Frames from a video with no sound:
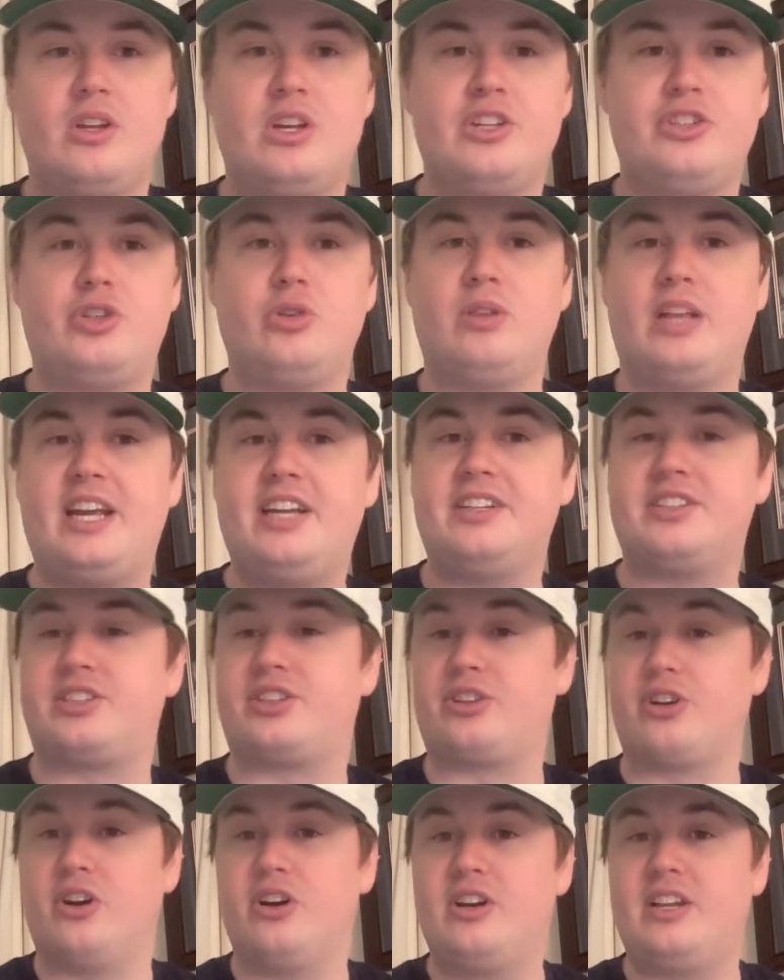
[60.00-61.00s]
Tulane is
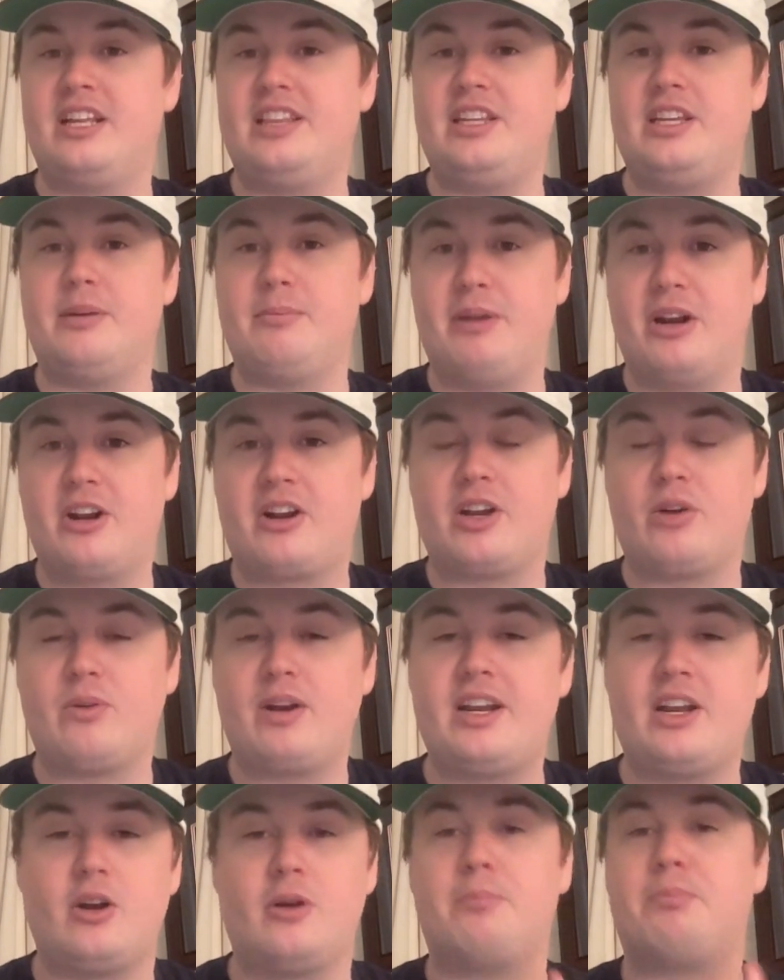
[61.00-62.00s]
third in the American
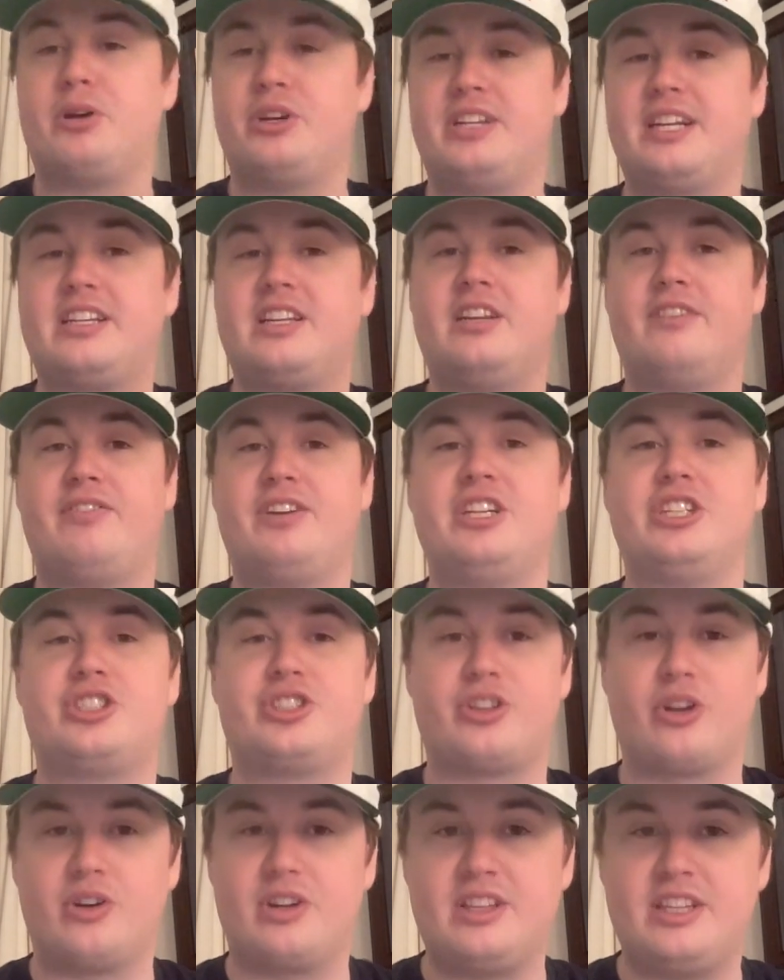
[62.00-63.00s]
right now, or predicted to finish
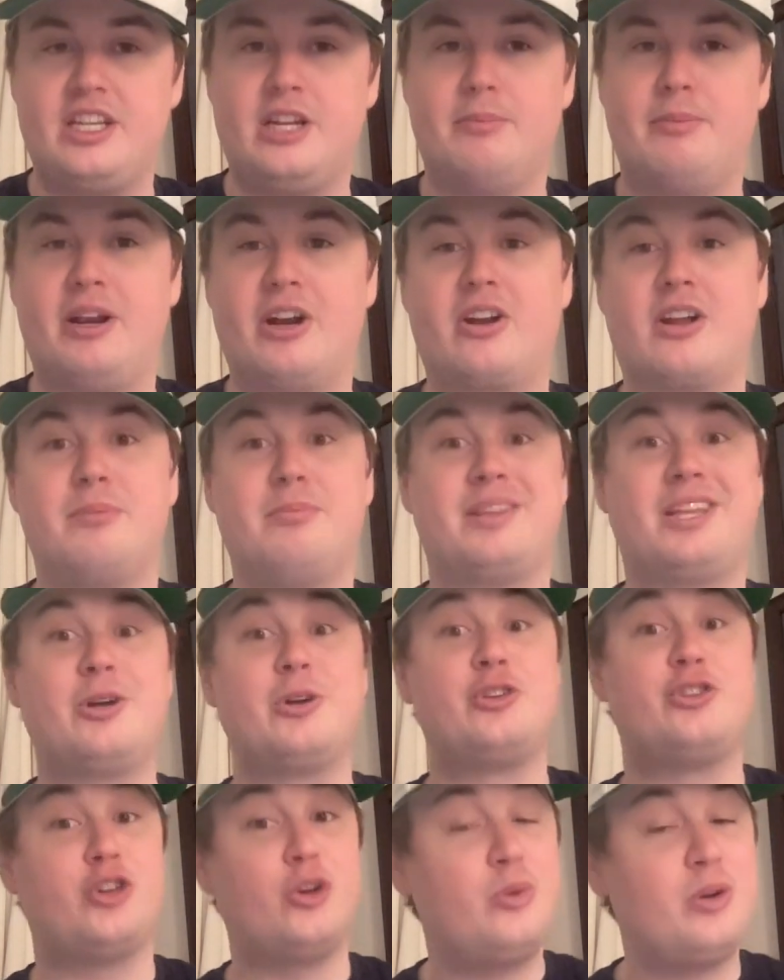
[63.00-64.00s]
third in the American, but they
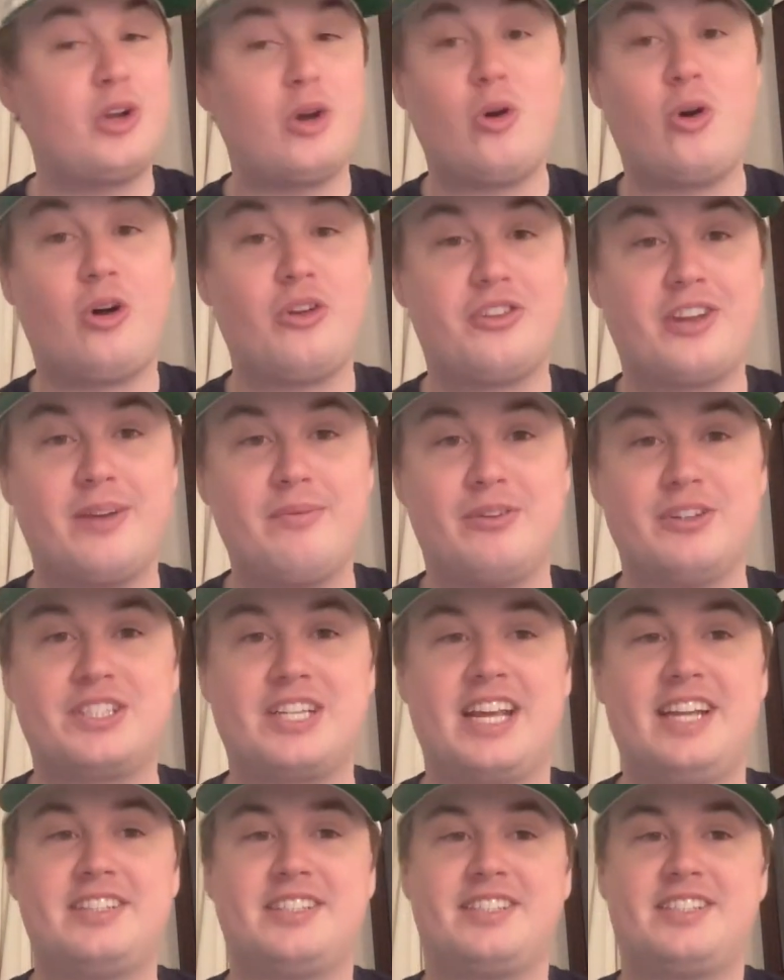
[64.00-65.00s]
were 2-0 all time versus
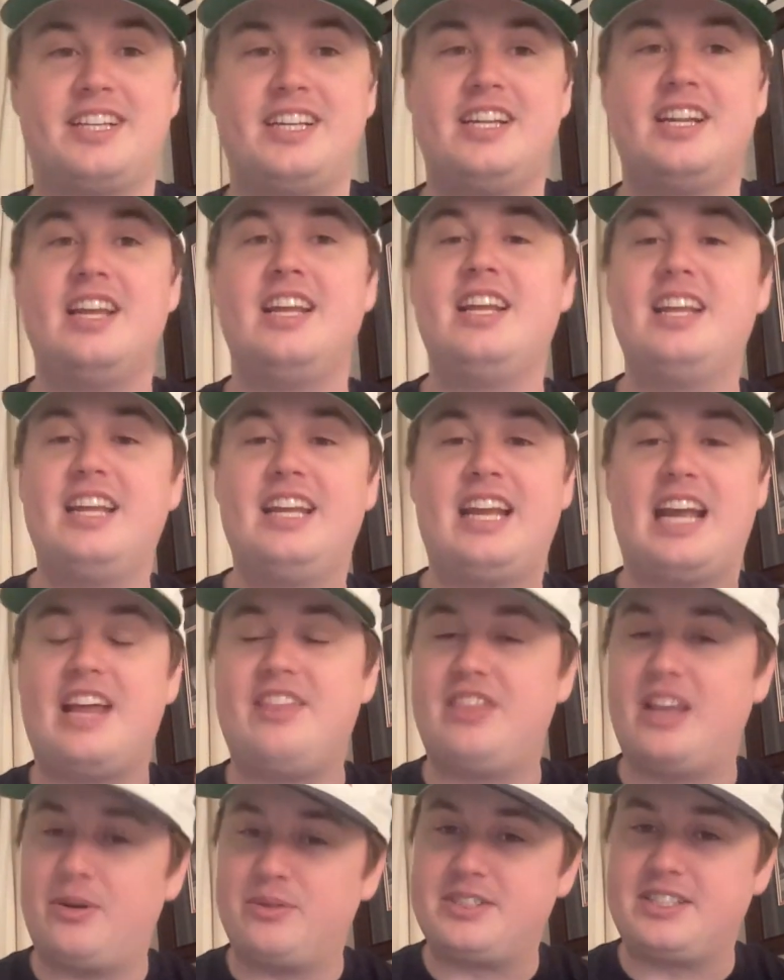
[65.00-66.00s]
Kansas State,
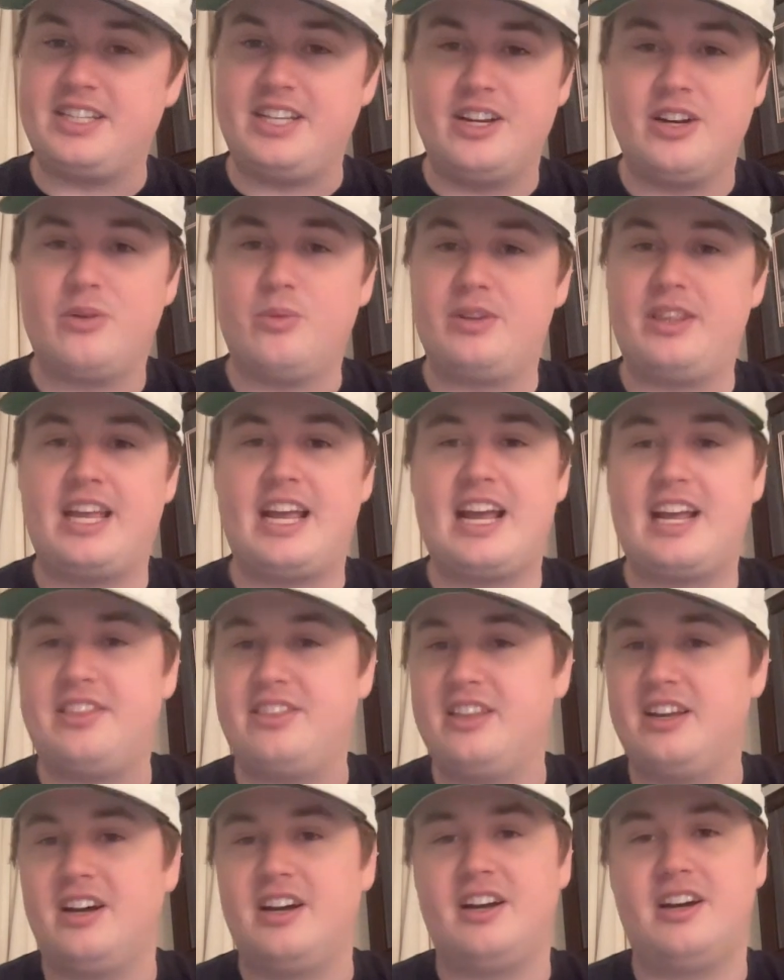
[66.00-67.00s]
and that was the year when they
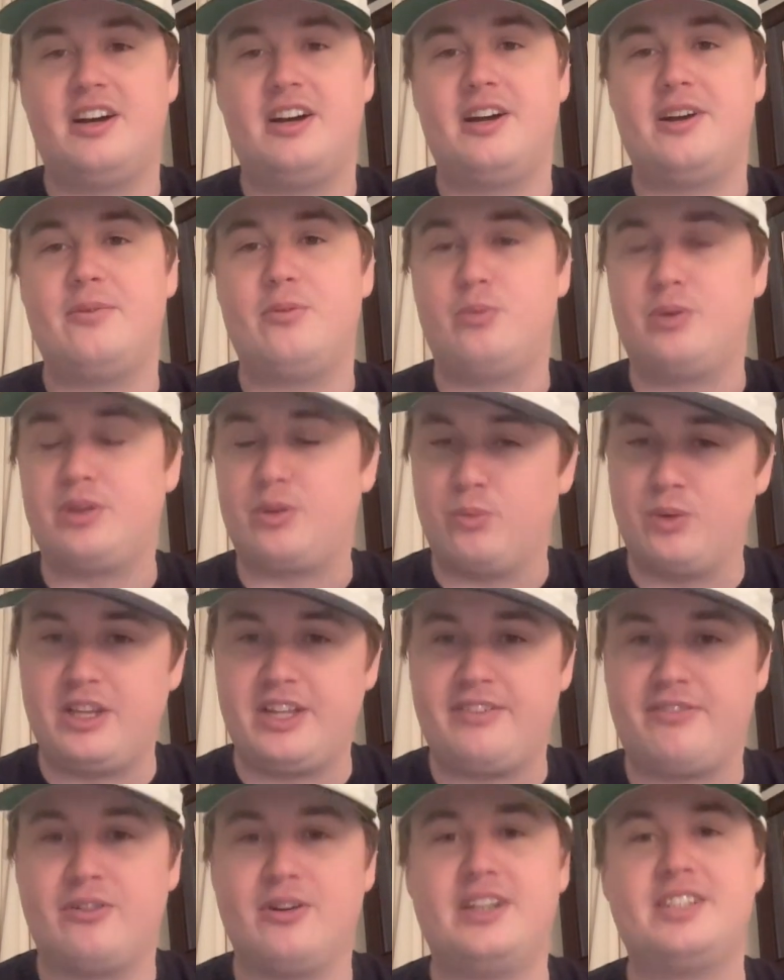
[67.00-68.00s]
had the with Willie
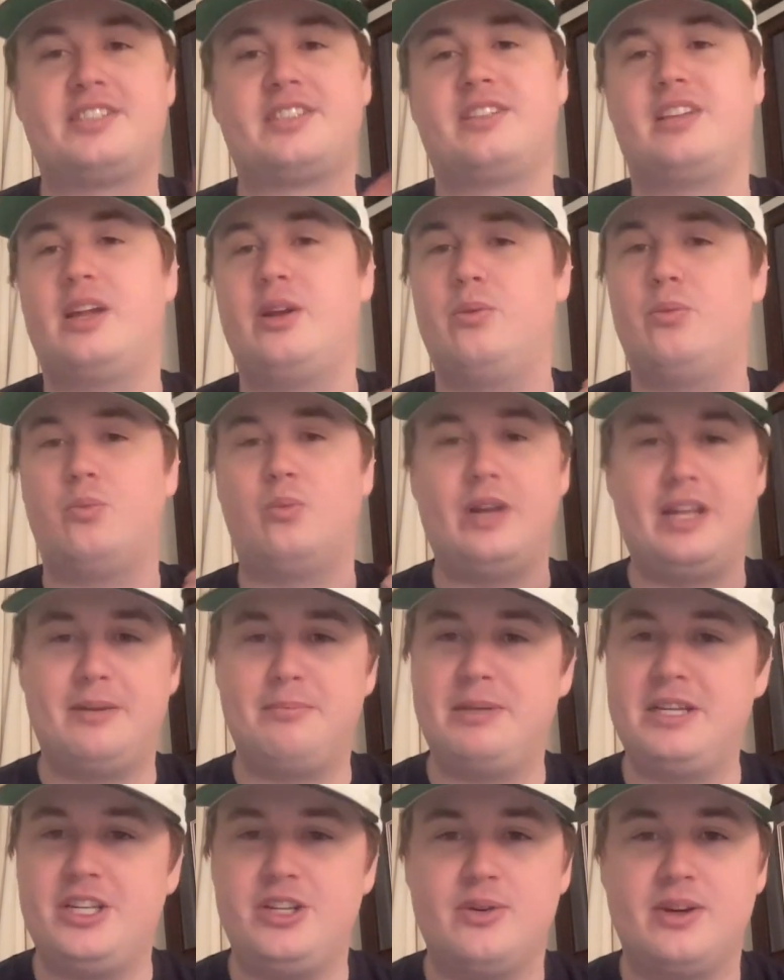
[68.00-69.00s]
Fritz, they went and
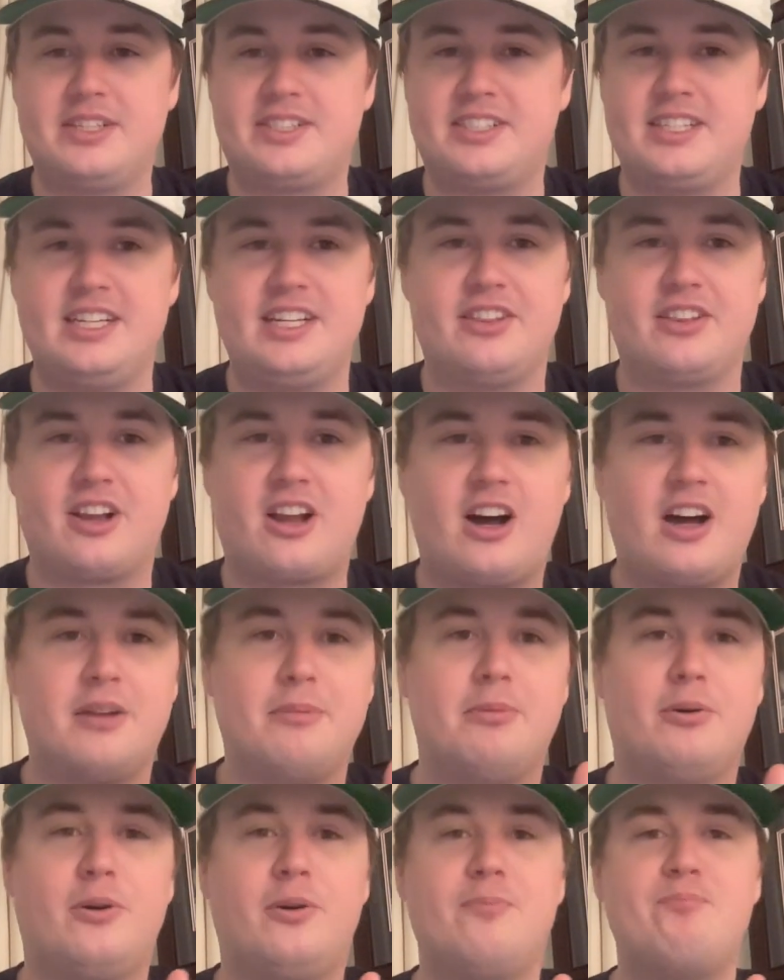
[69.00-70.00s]
beat USC in the Cotton
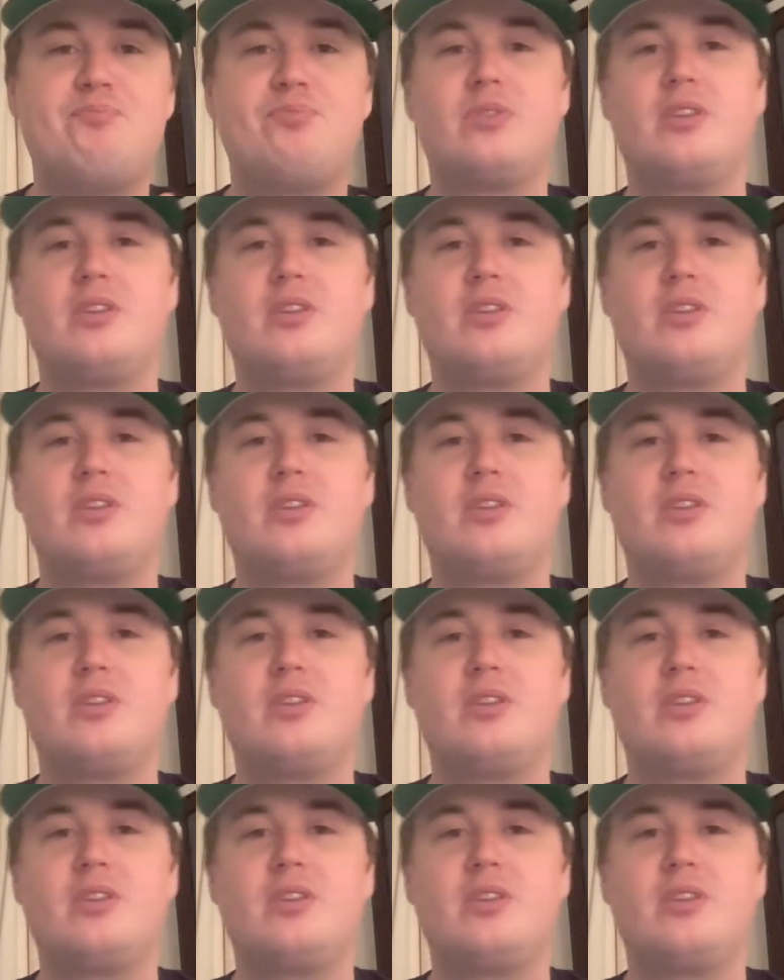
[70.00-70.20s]
Bowl.